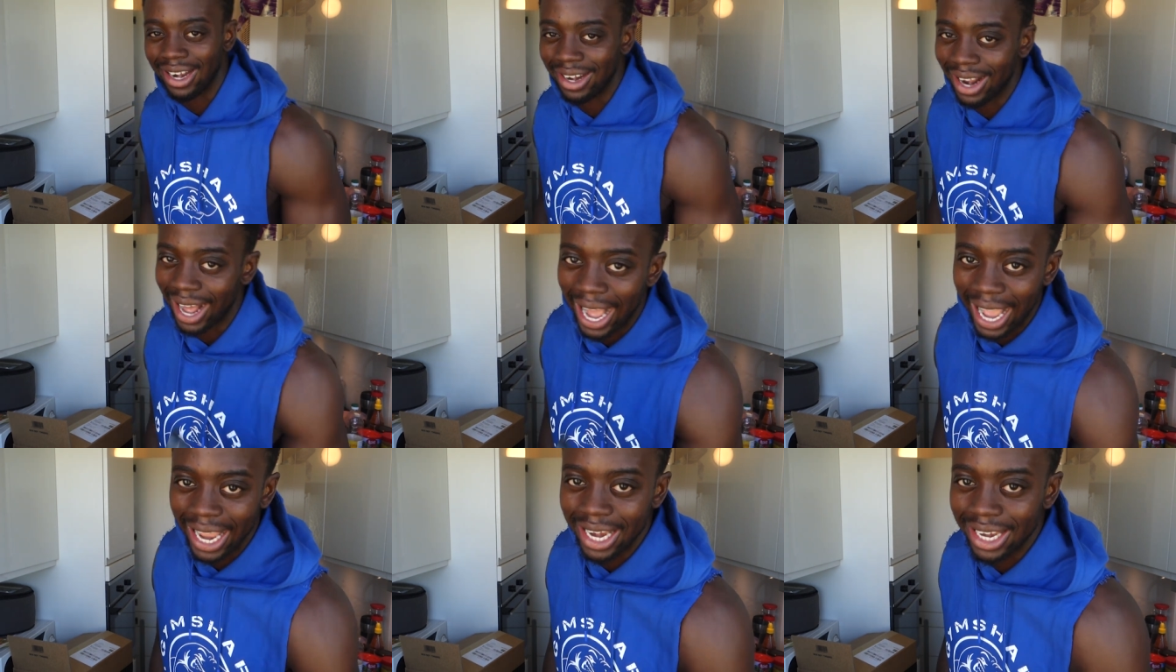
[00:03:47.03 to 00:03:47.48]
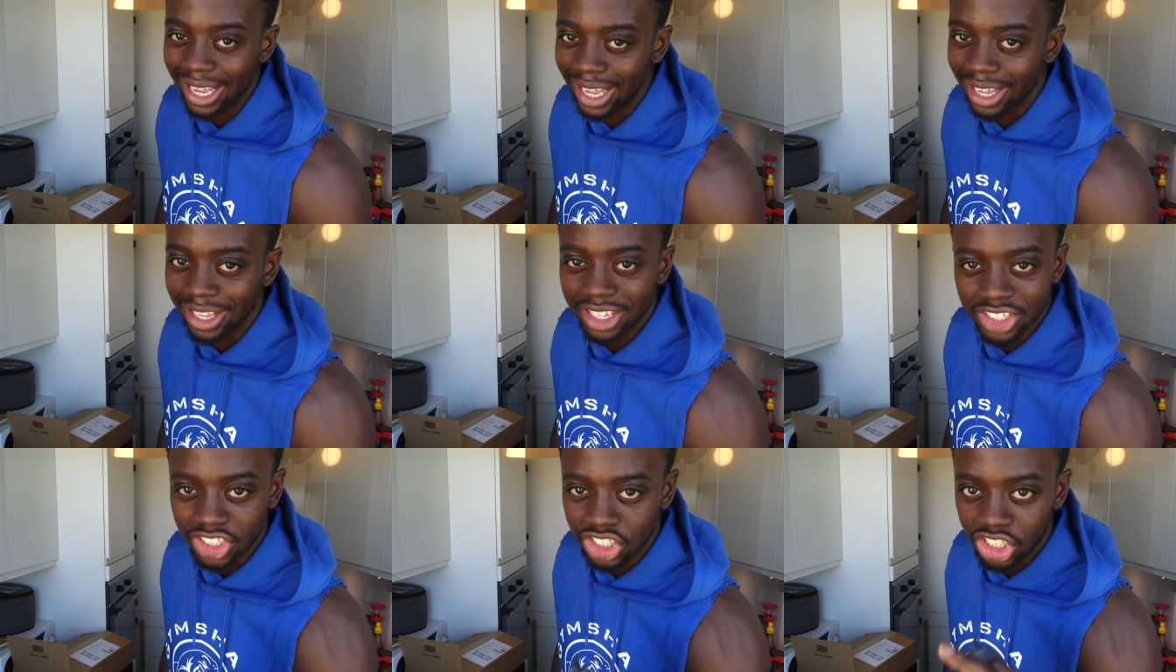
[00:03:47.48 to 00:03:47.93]
an
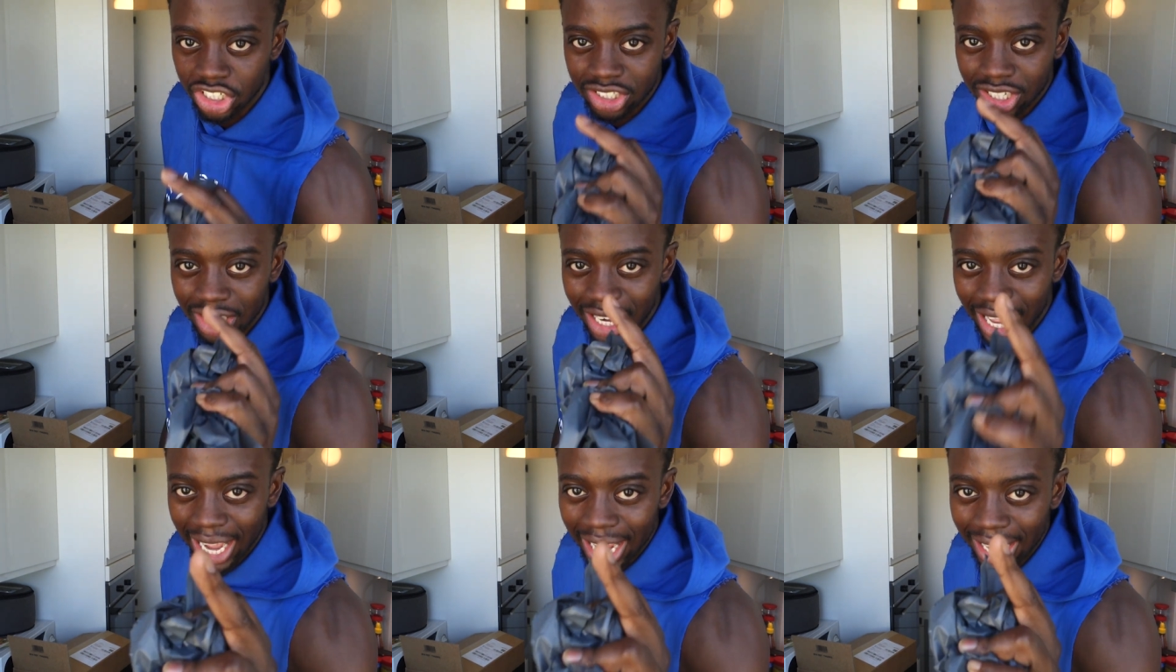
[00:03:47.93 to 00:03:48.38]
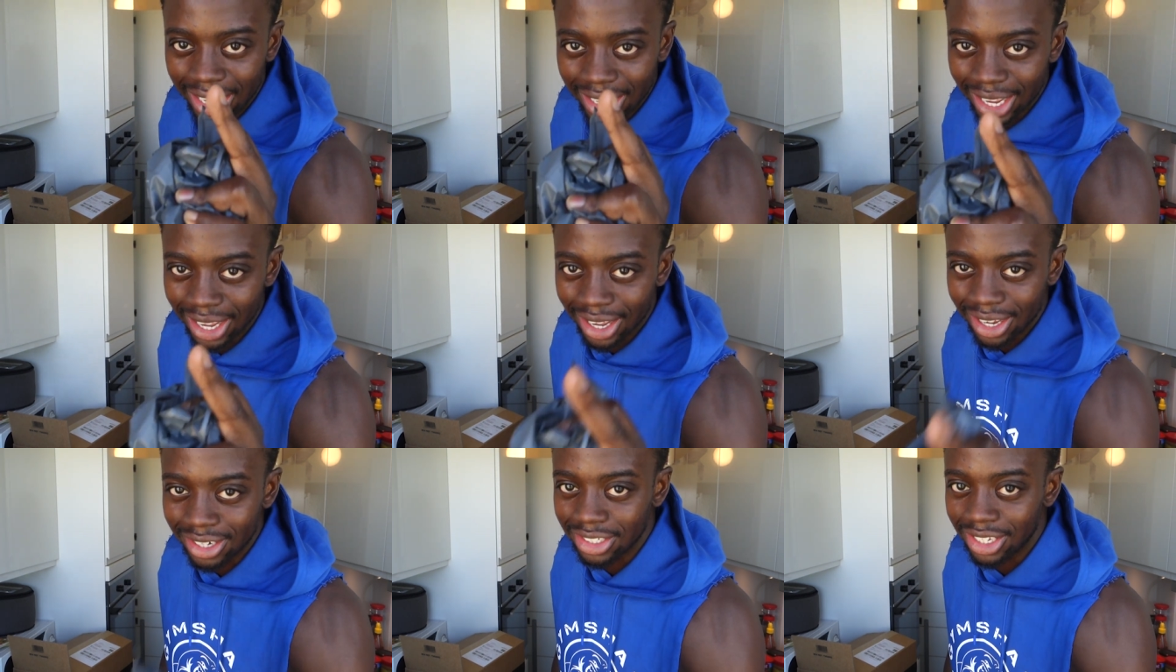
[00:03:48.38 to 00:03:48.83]
idea is just an
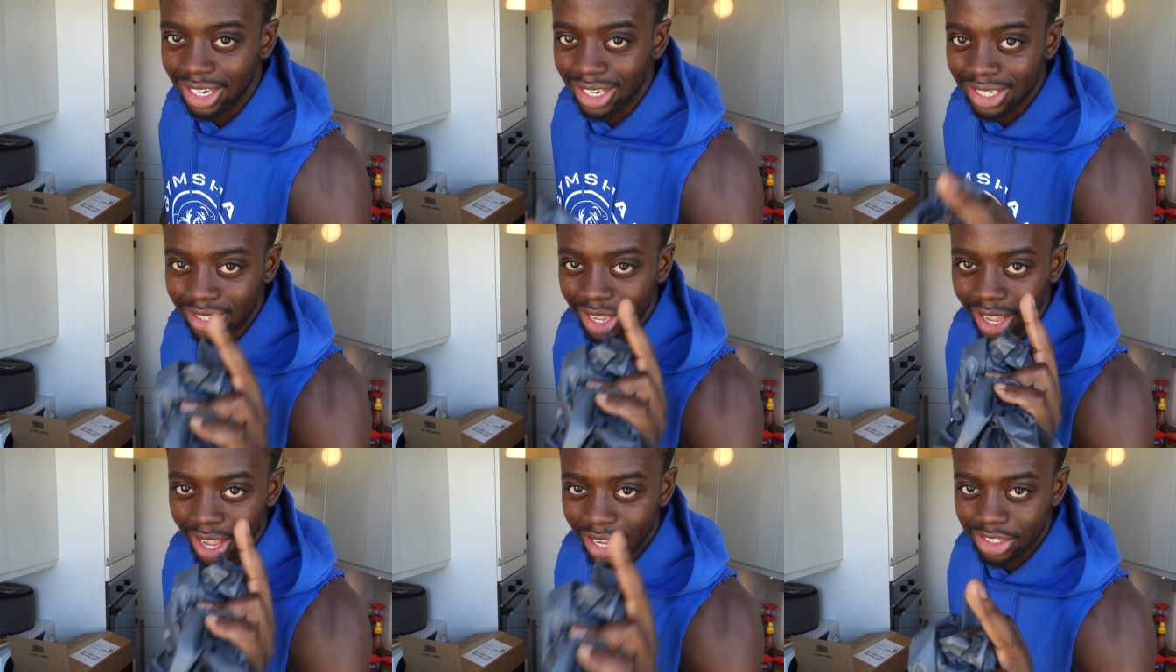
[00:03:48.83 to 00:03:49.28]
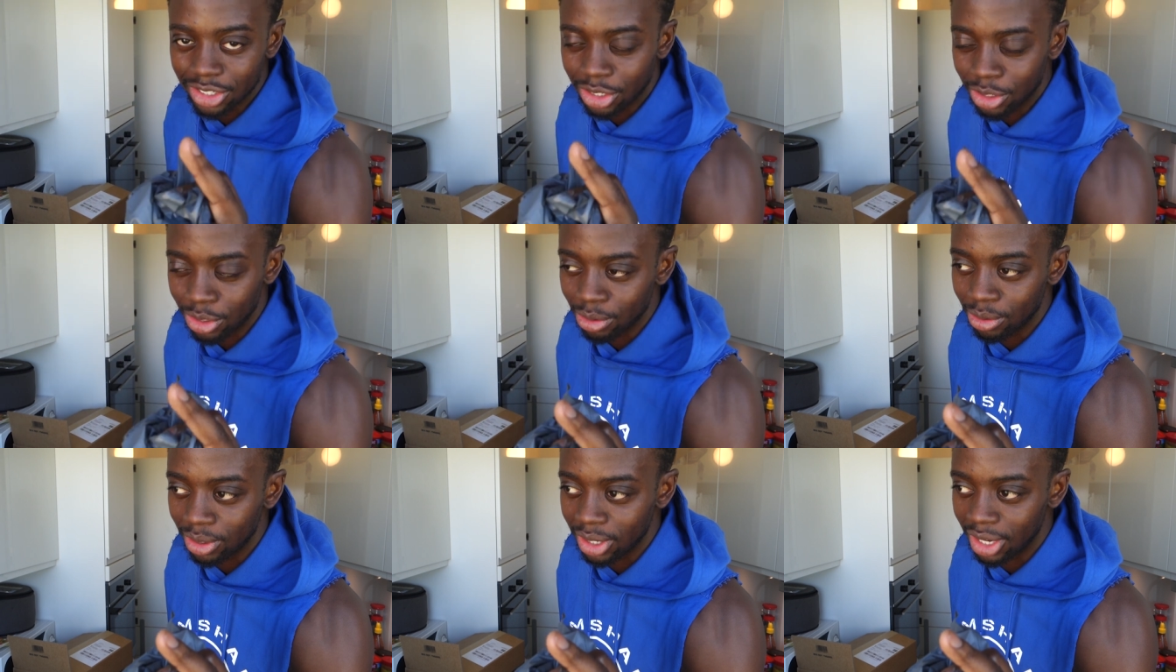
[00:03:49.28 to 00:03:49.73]
idea until it's
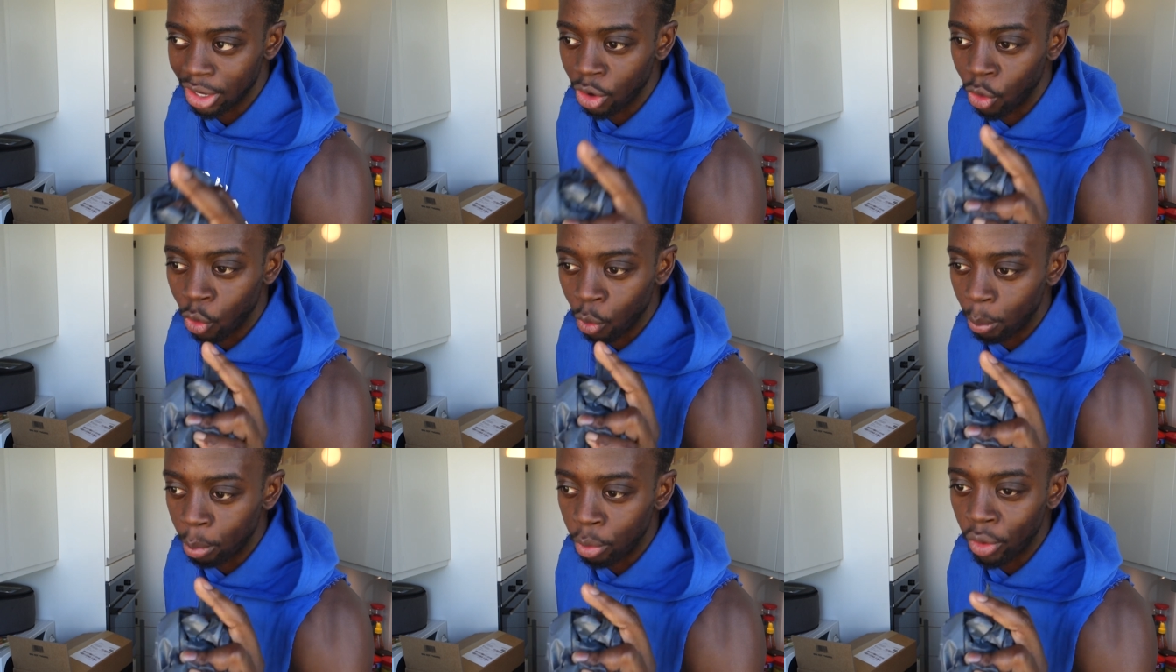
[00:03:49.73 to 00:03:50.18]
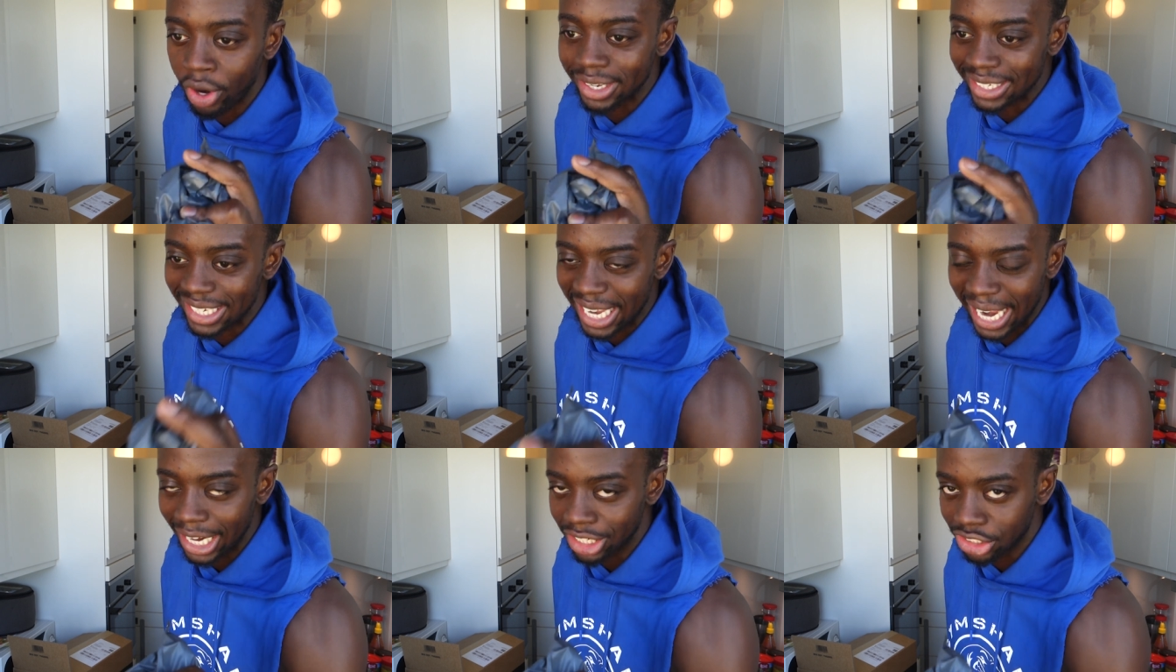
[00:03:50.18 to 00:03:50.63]
executed or put
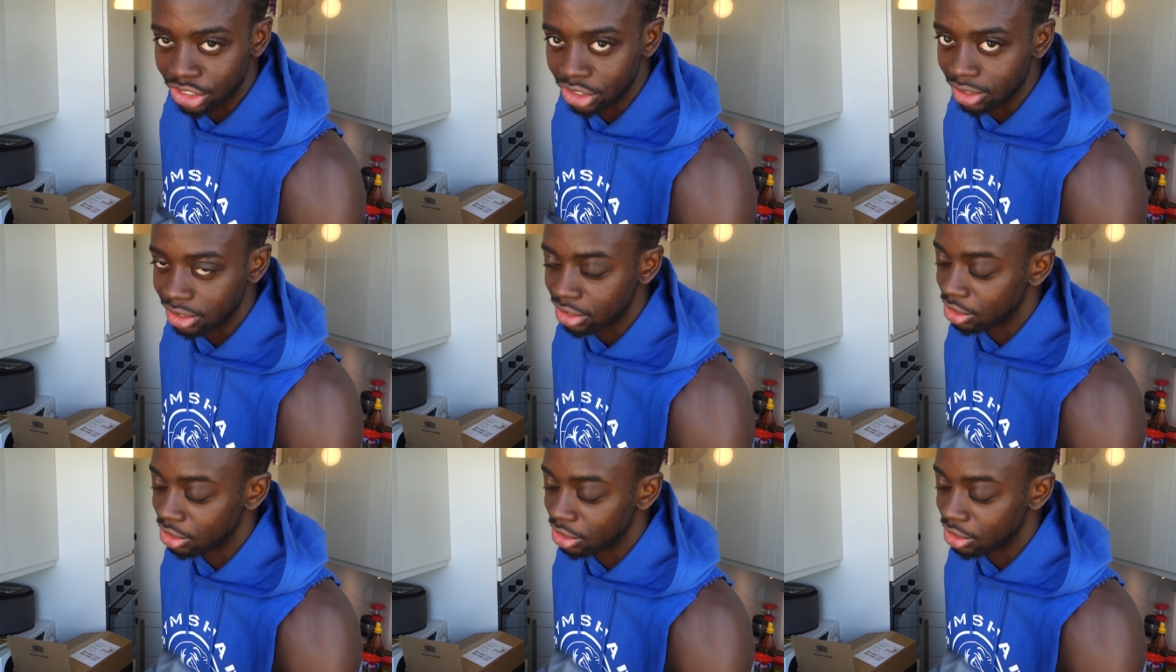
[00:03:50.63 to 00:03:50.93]
into action.